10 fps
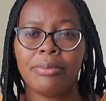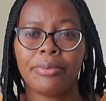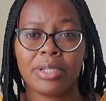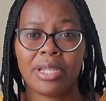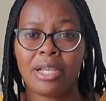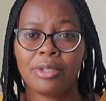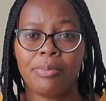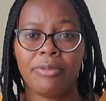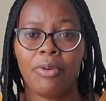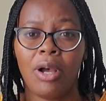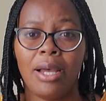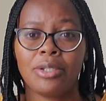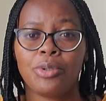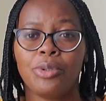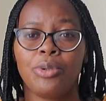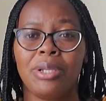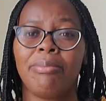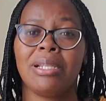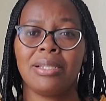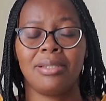research beforehand to know the
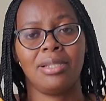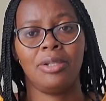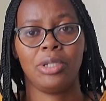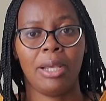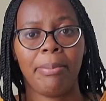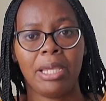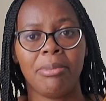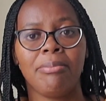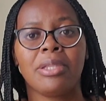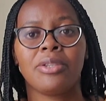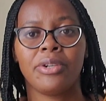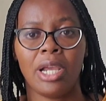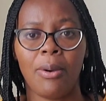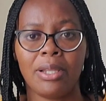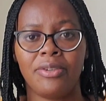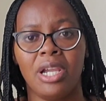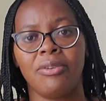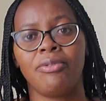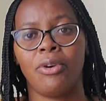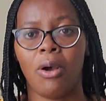places that are nearby, maybe 3 hour
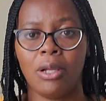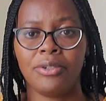drive, 4 hour